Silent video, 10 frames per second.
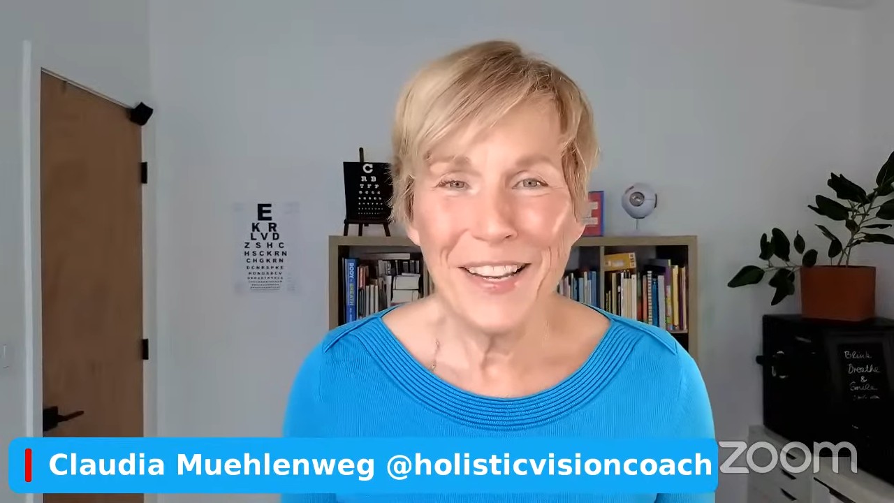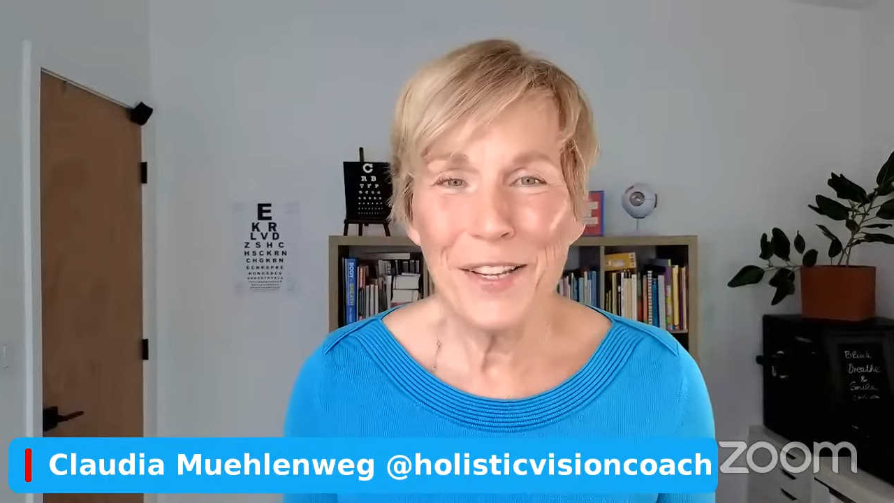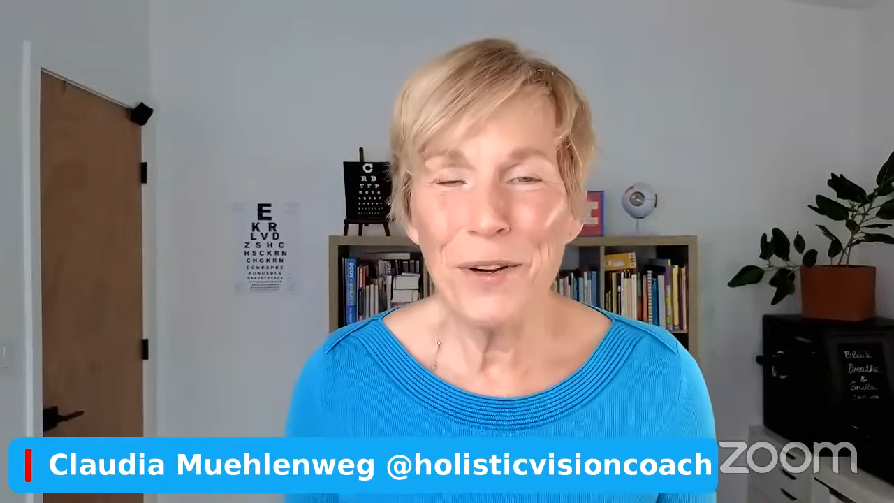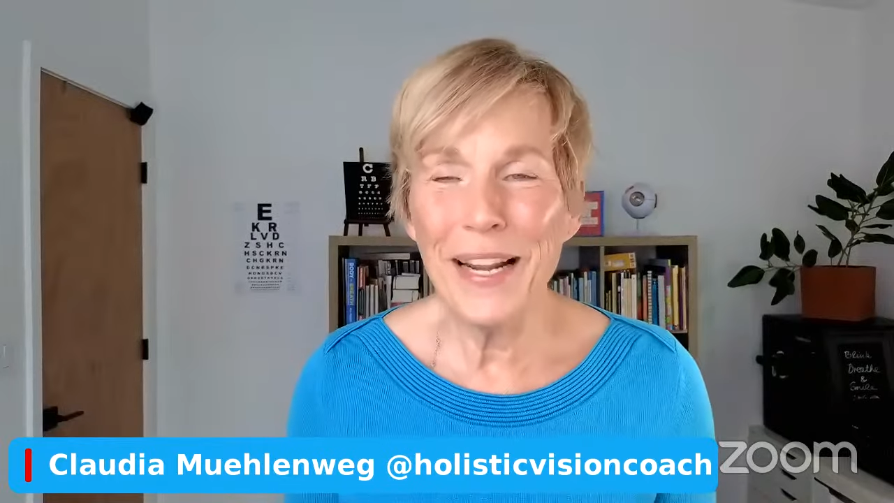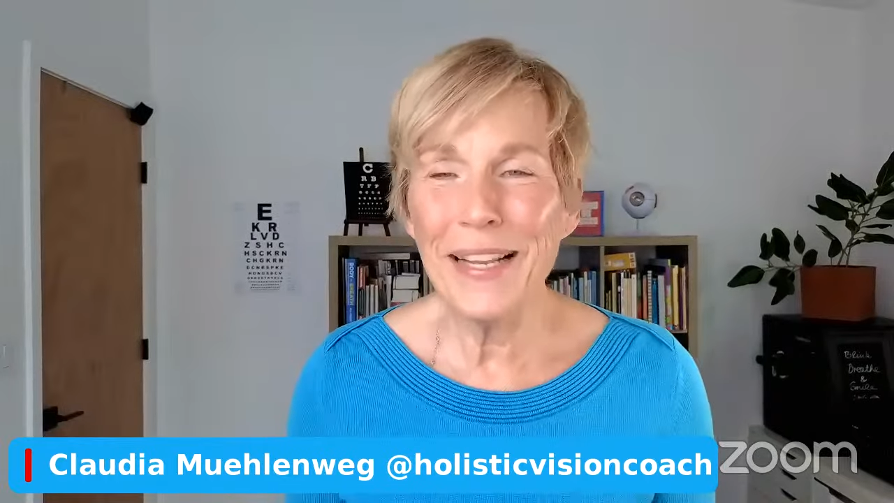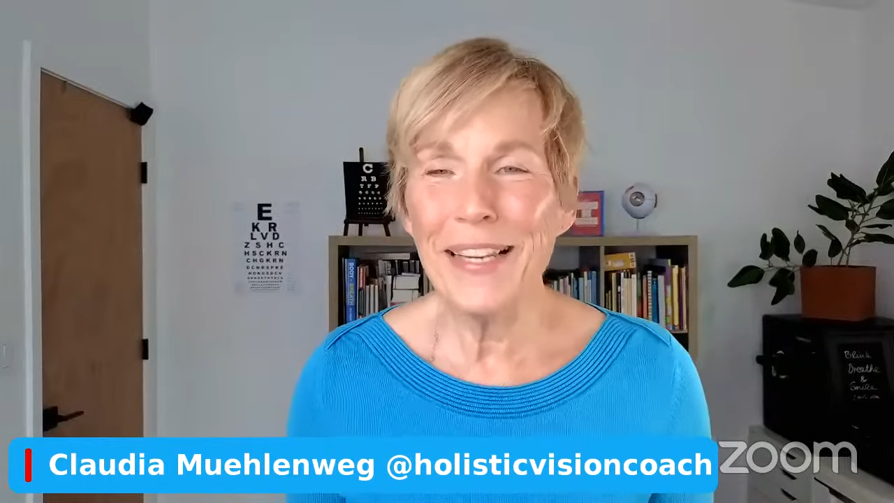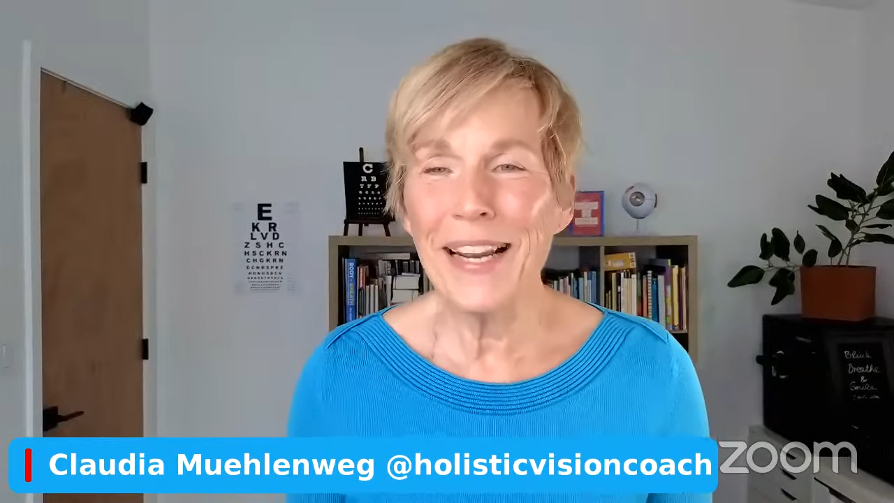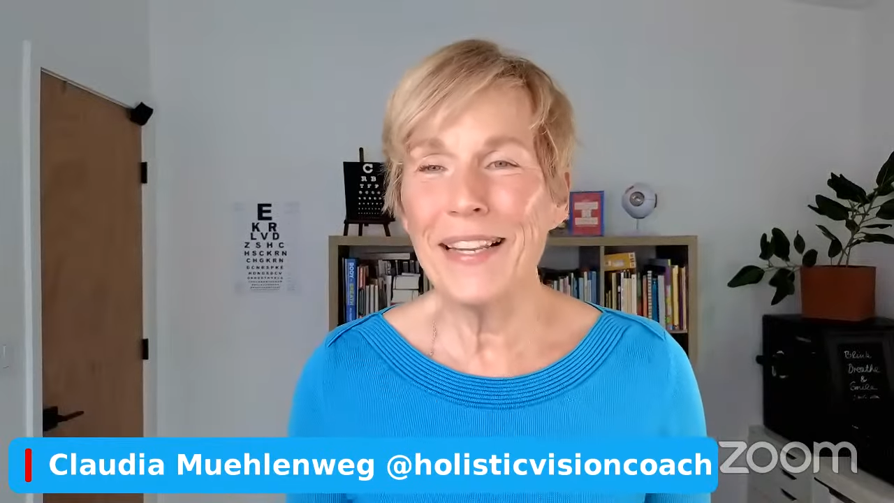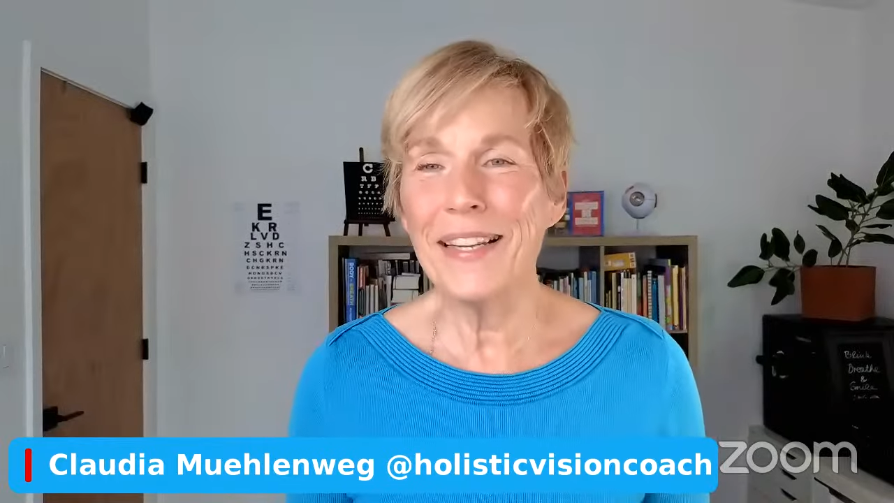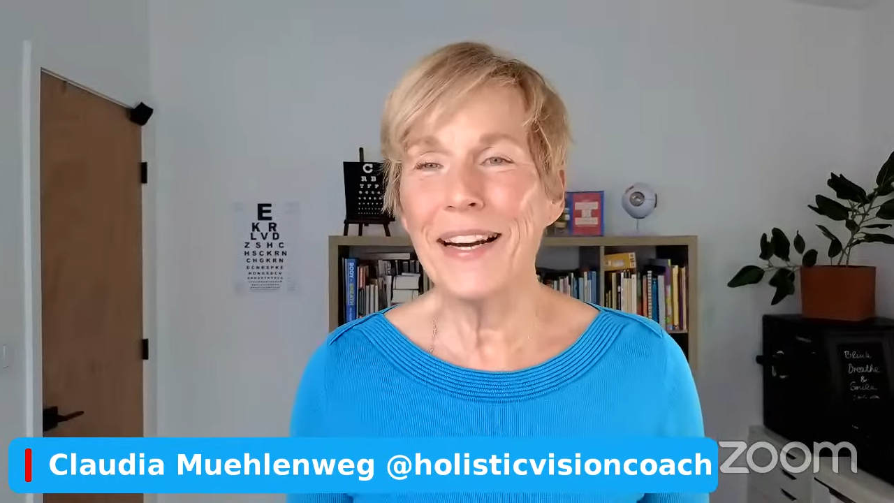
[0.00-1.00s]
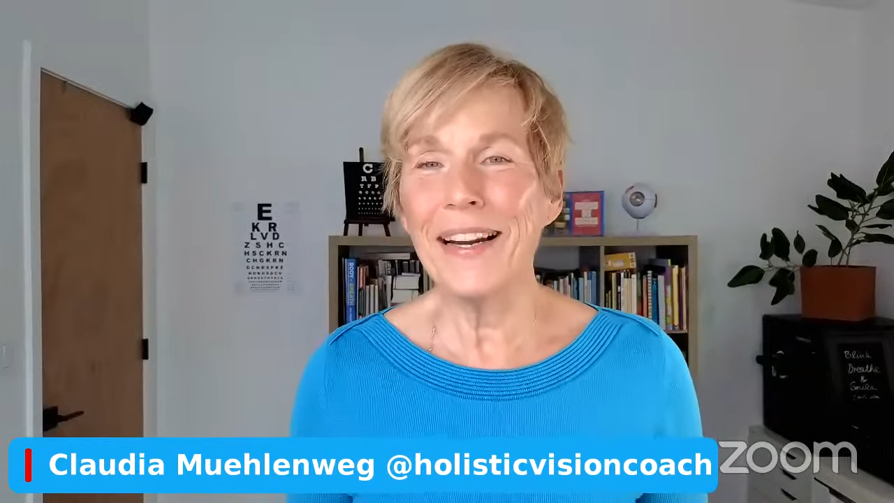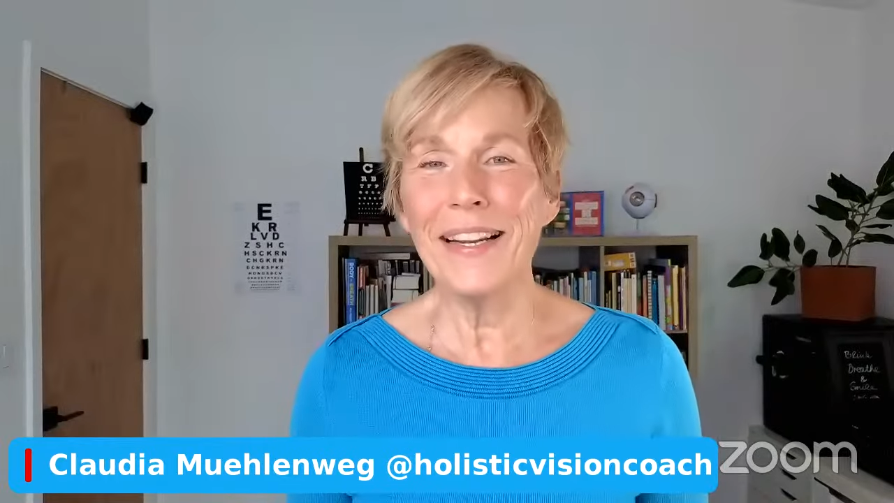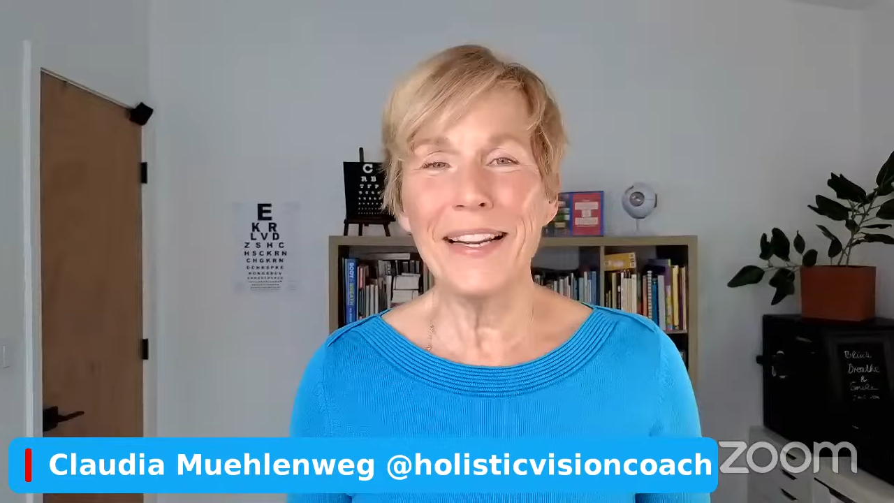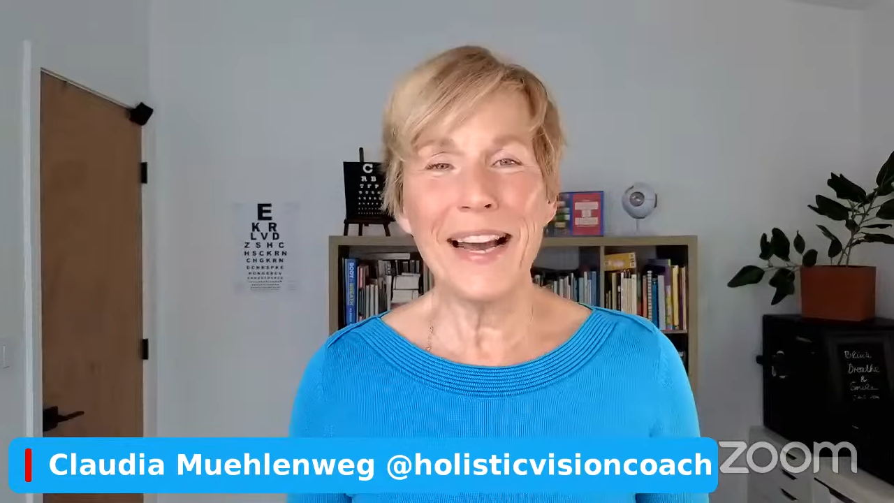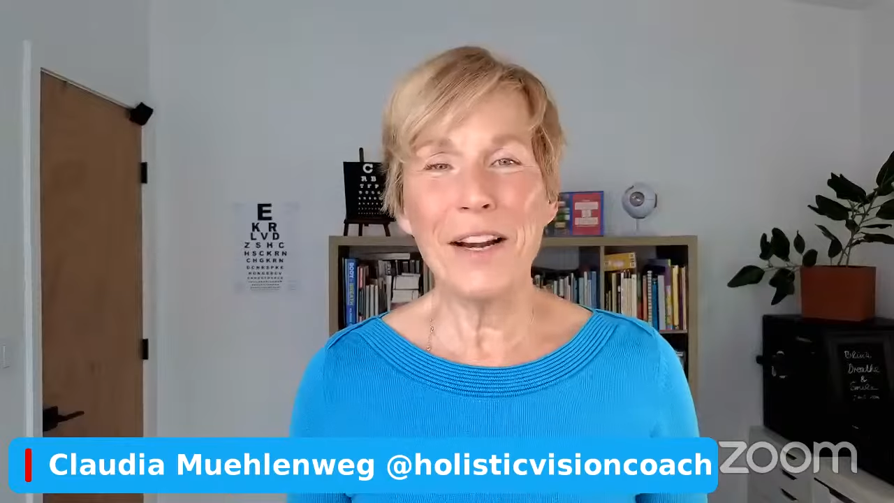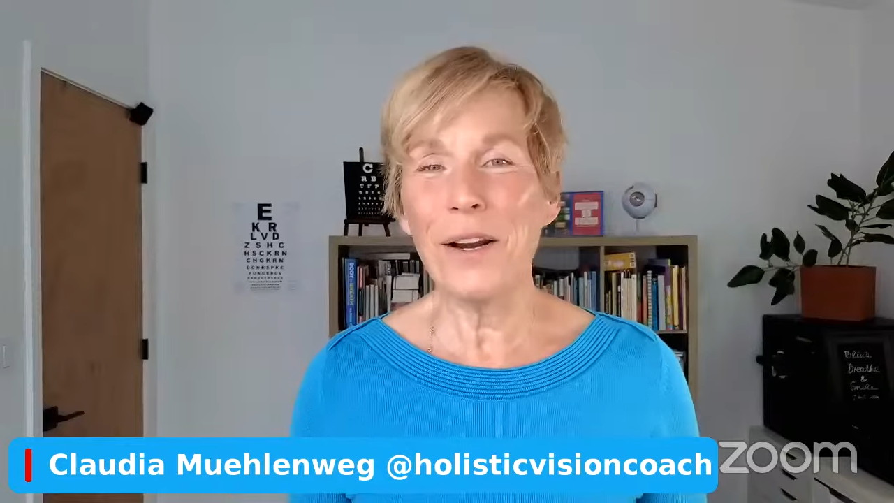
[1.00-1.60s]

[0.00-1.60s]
So let's get started.